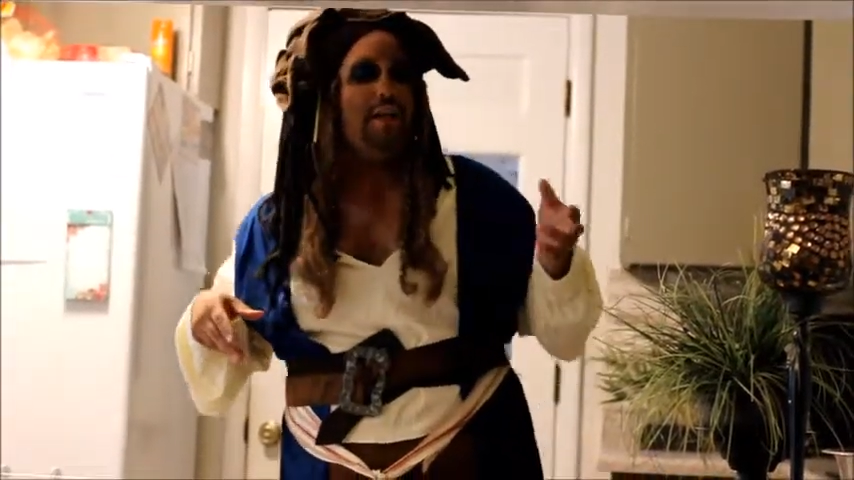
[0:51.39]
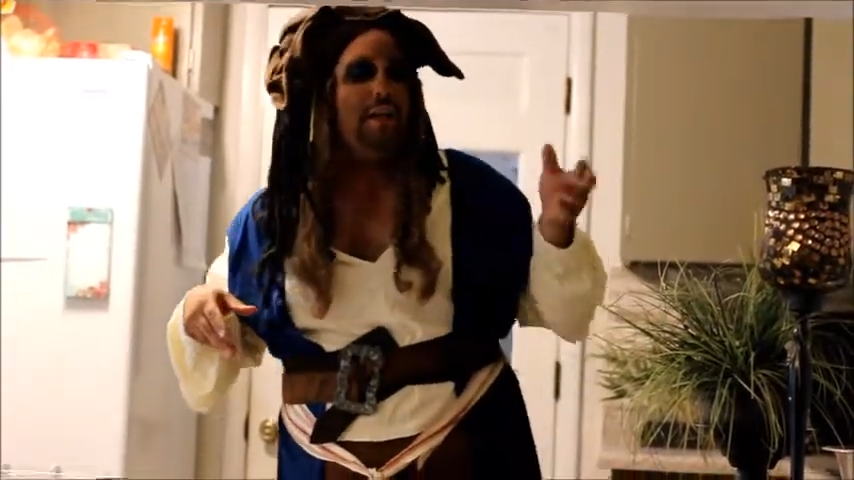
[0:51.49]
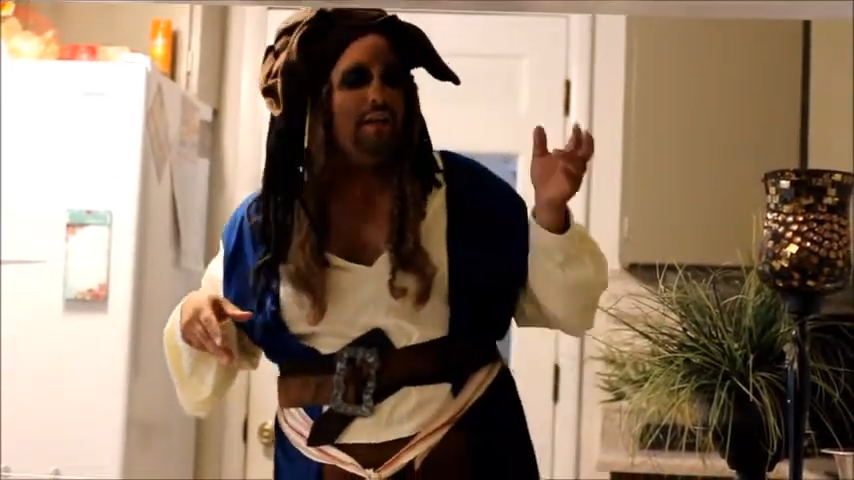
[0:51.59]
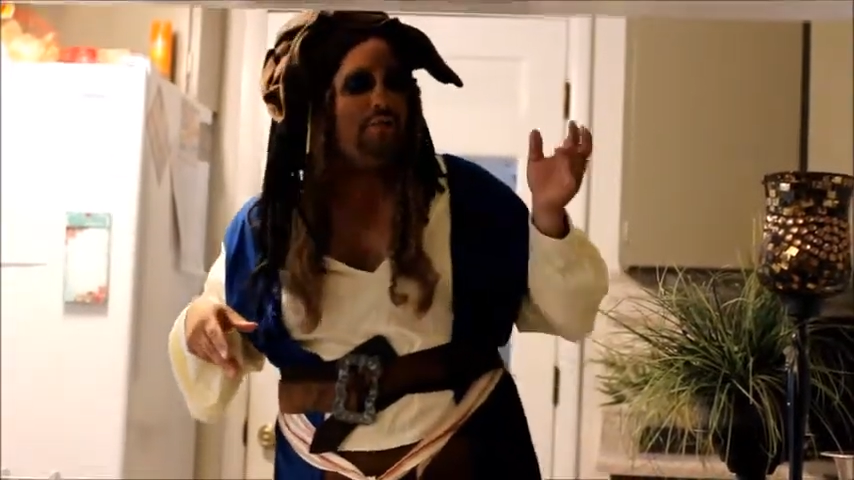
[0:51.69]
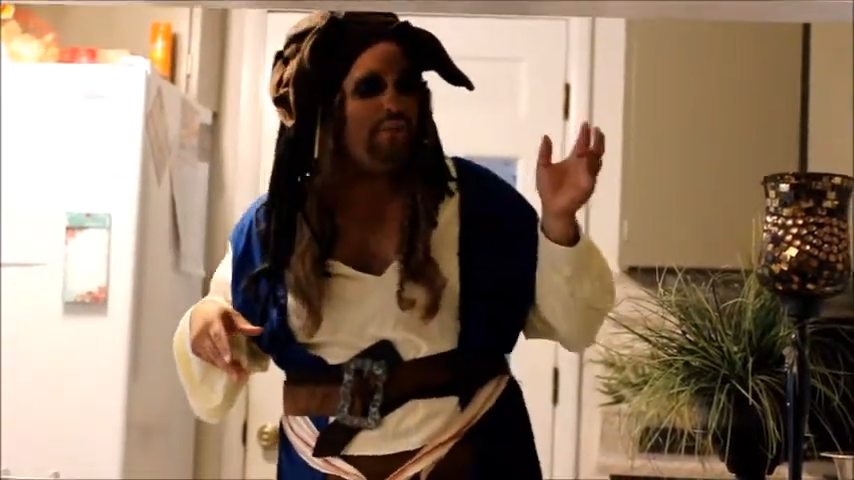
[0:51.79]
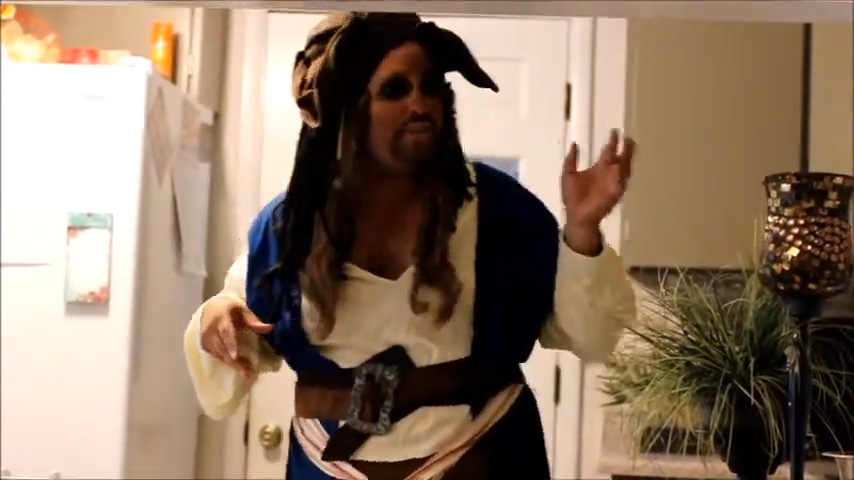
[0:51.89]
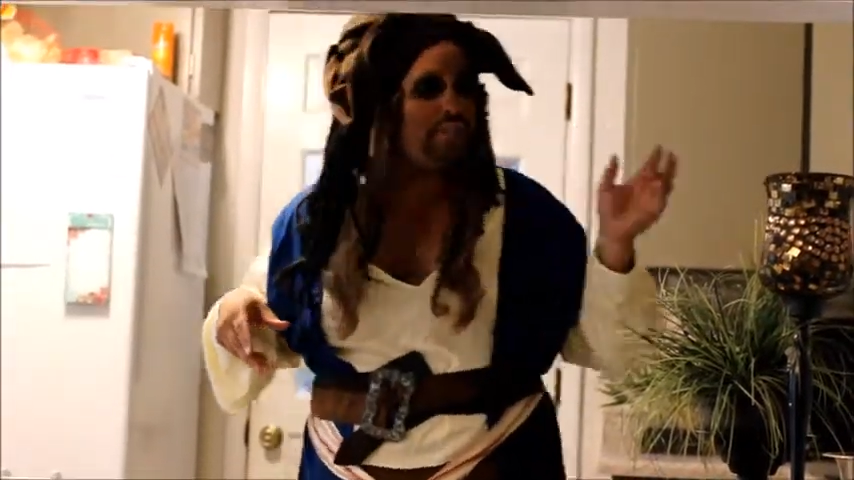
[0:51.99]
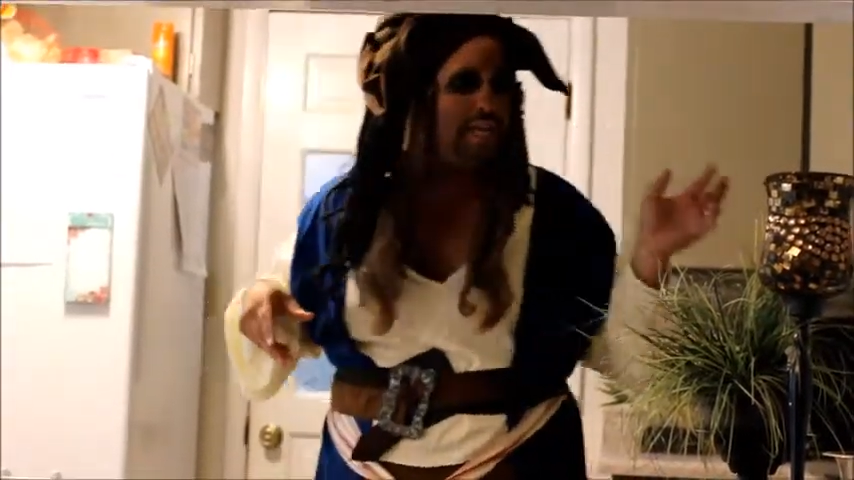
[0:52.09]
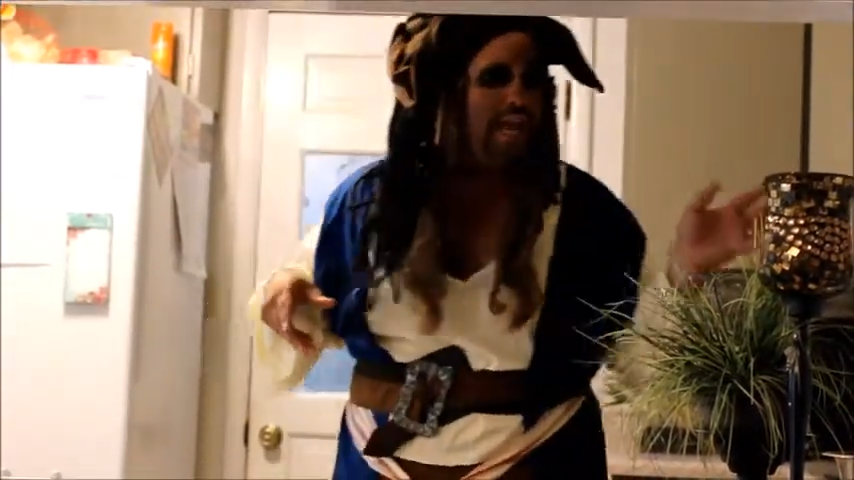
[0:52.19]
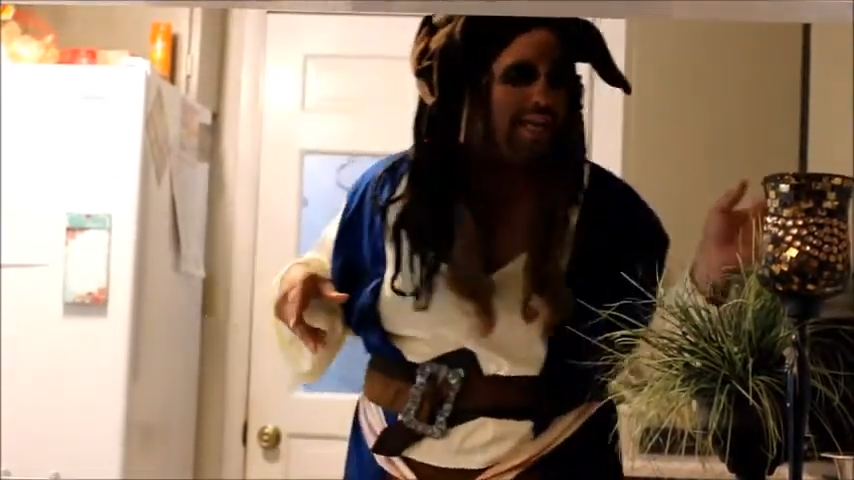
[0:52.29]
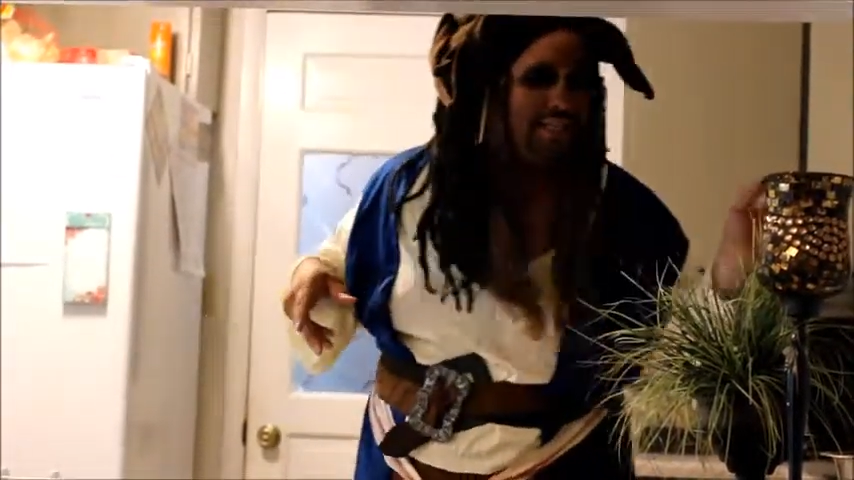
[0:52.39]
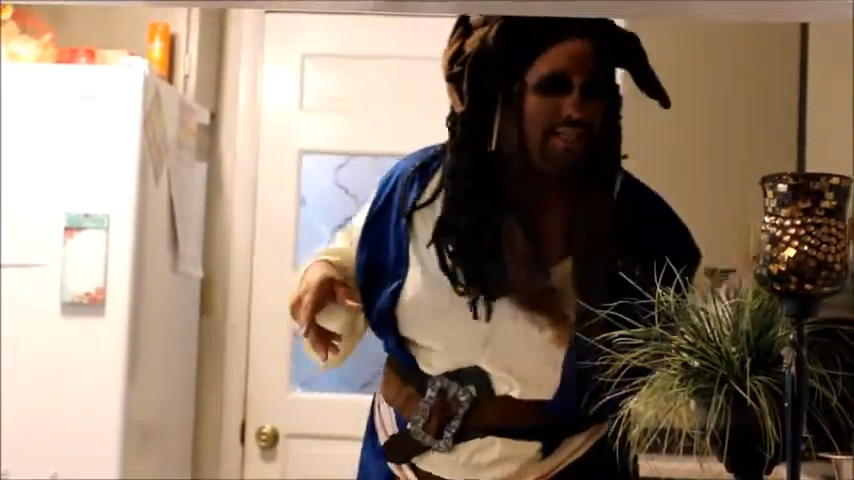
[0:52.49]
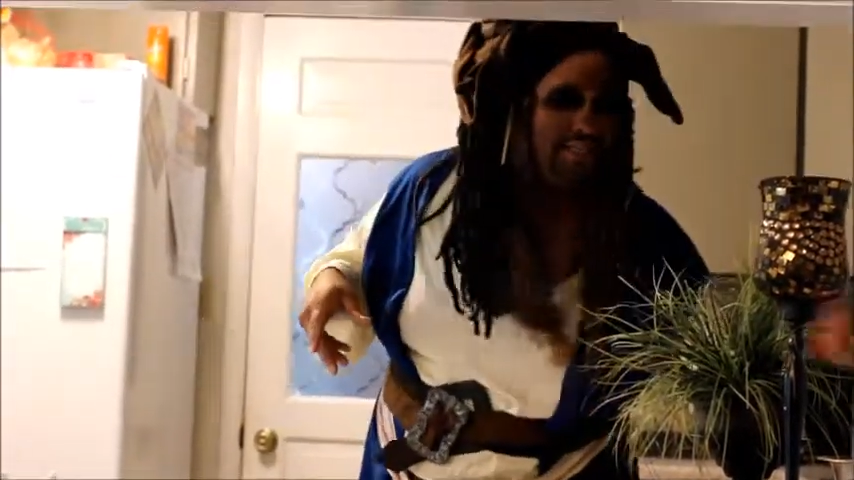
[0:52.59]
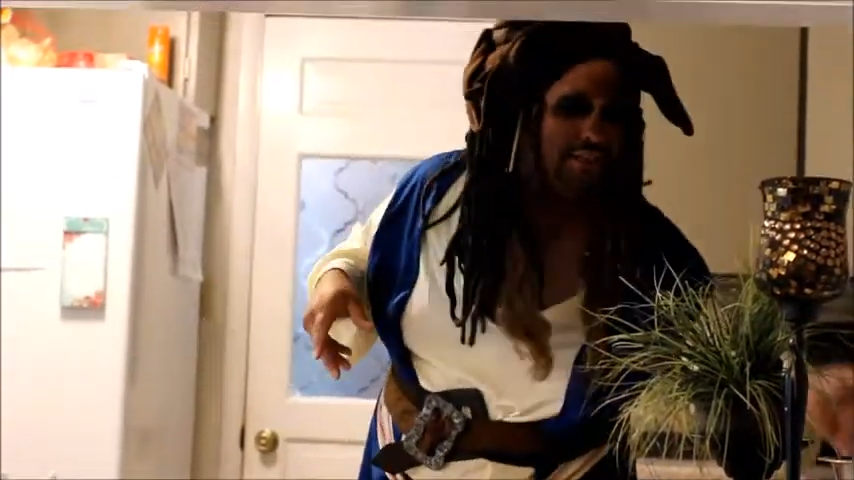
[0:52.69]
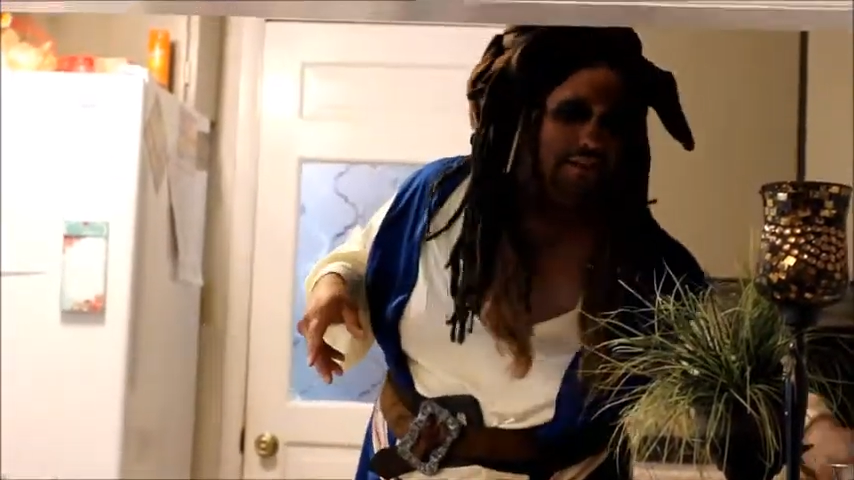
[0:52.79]
In this
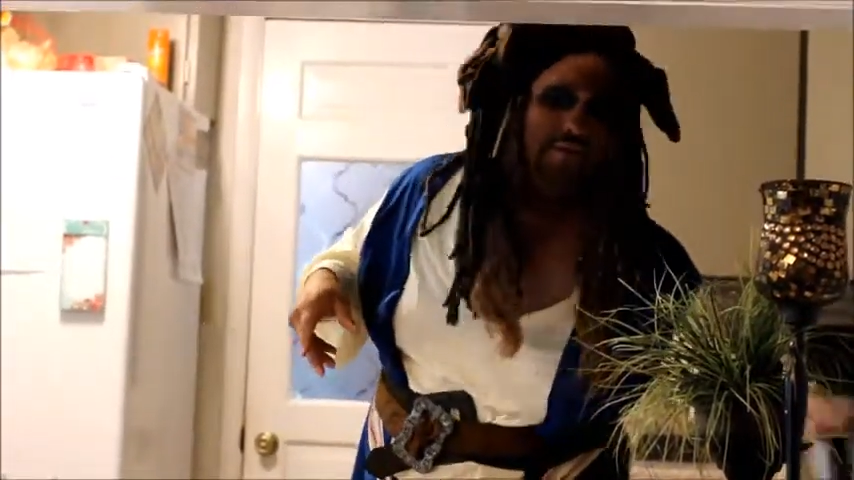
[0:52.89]
case,